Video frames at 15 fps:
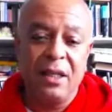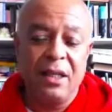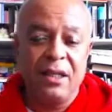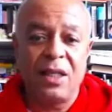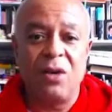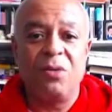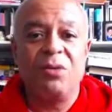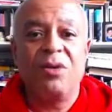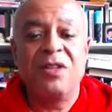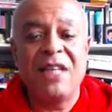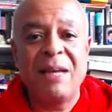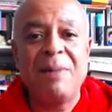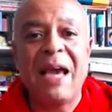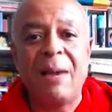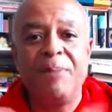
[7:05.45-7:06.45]
So the
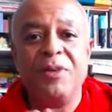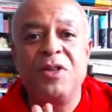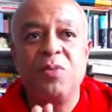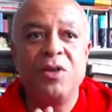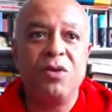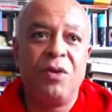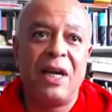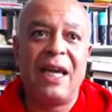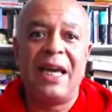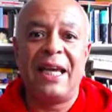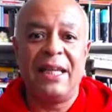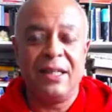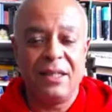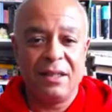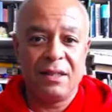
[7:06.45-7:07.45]
same happens with your
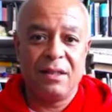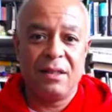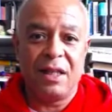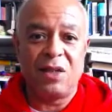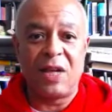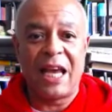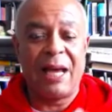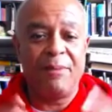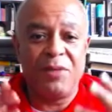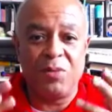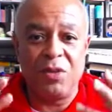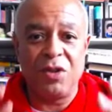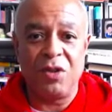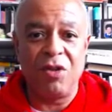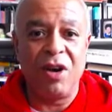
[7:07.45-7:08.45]
hands as happens
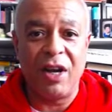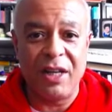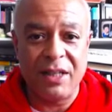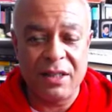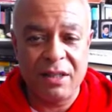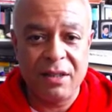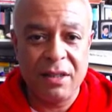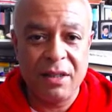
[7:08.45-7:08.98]
with your eyes.